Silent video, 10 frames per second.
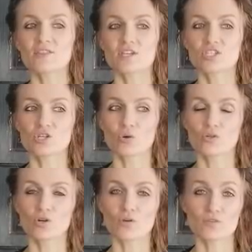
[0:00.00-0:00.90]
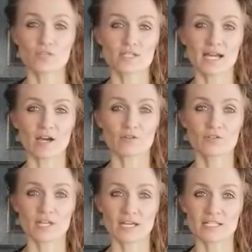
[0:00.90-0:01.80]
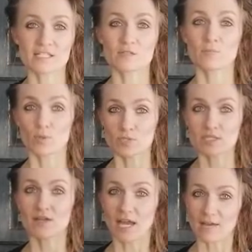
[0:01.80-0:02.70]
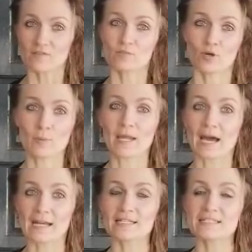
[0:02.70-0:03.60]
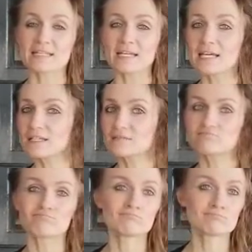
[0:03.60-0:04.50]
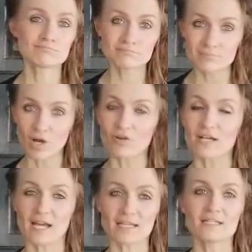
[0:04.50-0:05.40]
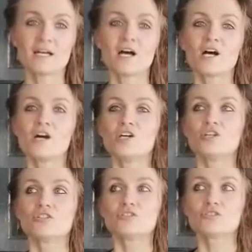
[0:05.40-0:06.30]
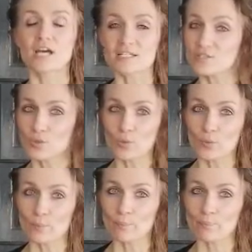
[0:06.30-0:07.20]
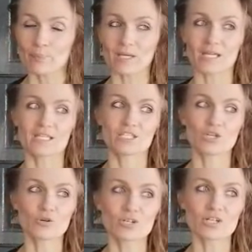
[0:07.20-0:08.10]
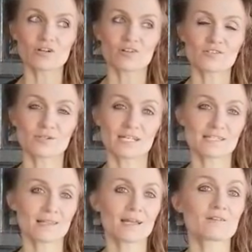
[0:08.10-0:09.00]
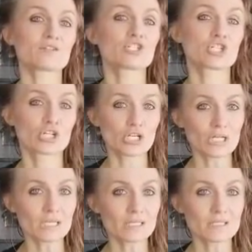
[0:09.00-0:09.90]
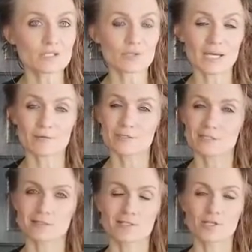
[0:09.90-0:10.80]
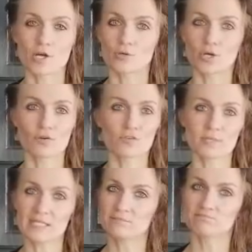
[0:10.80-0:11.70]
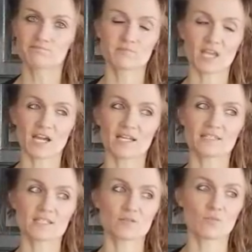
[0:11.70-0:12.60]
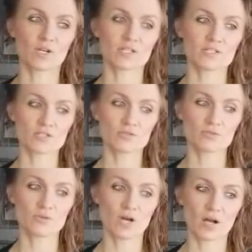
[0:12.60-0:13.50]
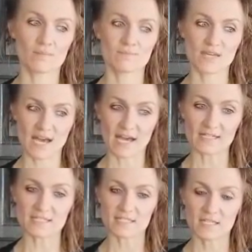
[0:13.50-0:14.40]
the yogurt over the counter that is supposed to have the probiotics in it. Okay, that's cool. But yogurt also has a lot of sugar, so that was a no-no for me. I didn't want to do that.